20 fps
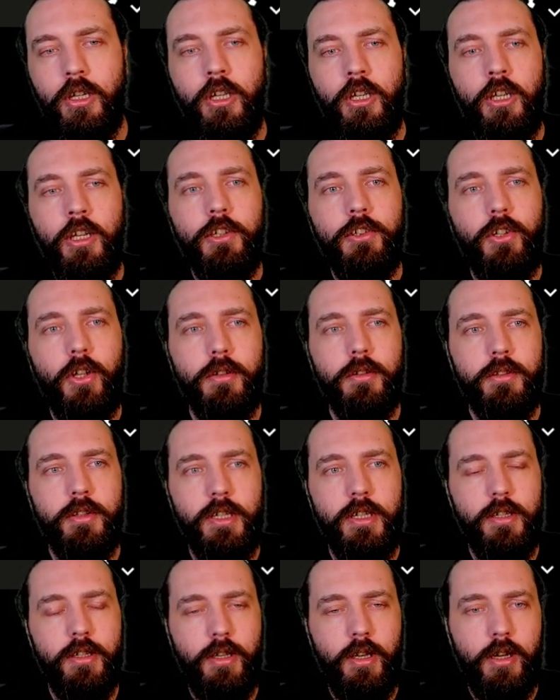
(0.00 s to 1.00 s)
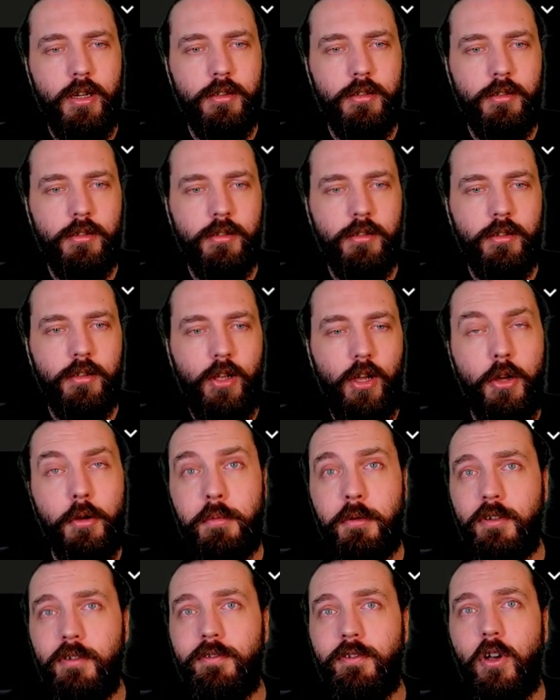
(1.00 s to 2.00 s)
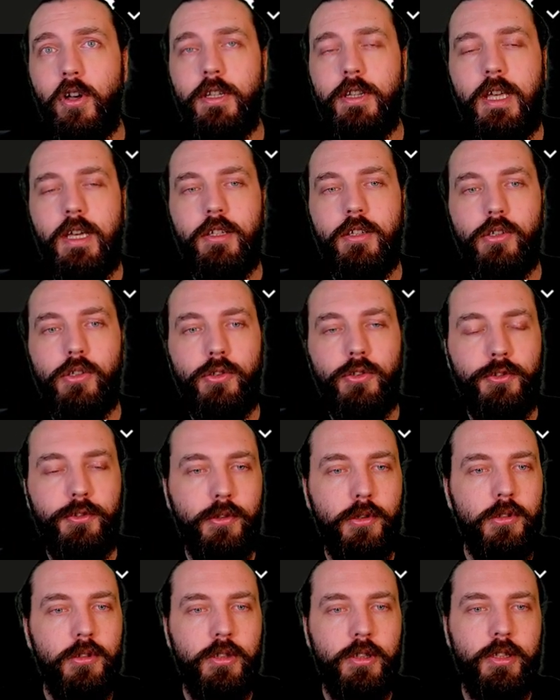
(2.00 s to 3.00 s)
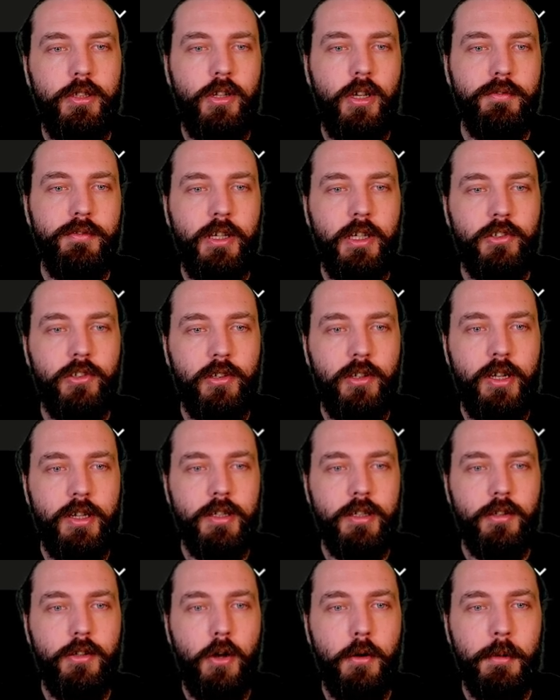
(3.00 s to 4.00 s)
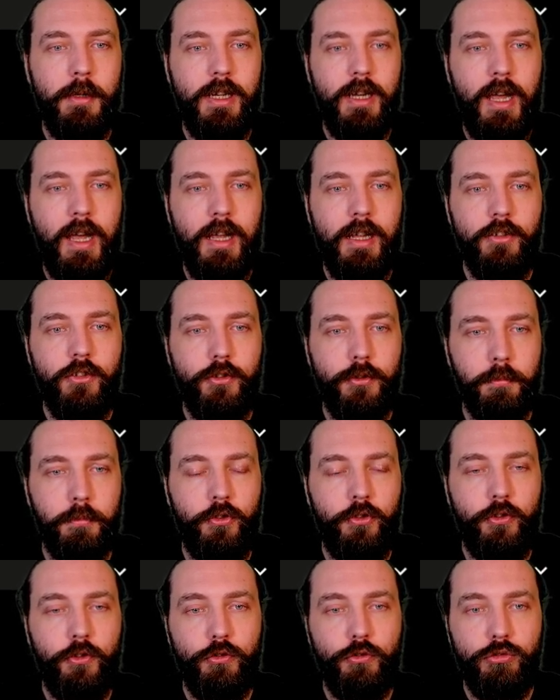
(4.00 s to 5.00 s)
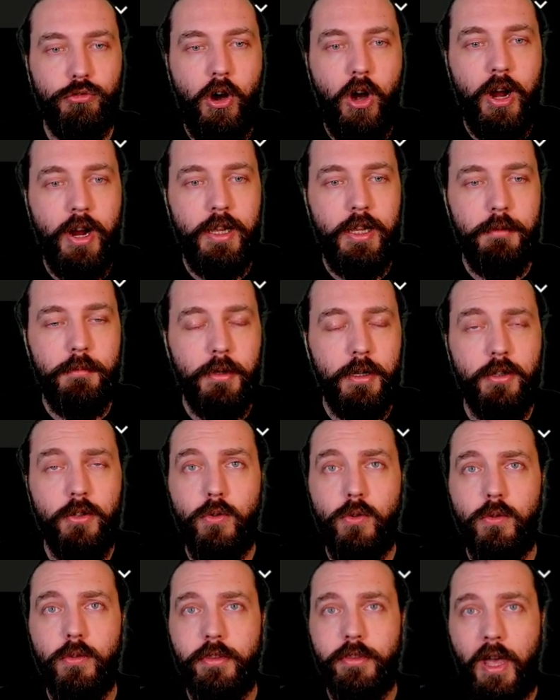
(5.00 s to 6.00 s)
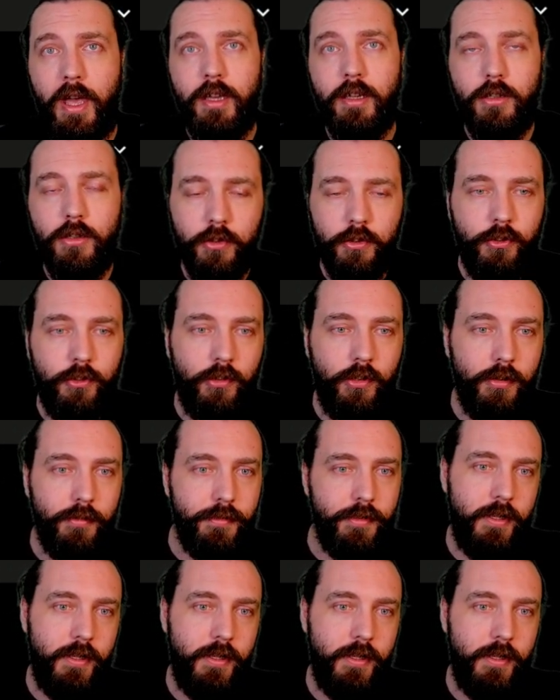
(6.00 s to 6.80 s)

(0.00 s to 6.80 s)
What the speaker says: So there you go. Hope you find that useful. Don't forget to like, comment, and subscribe and all that good stuff.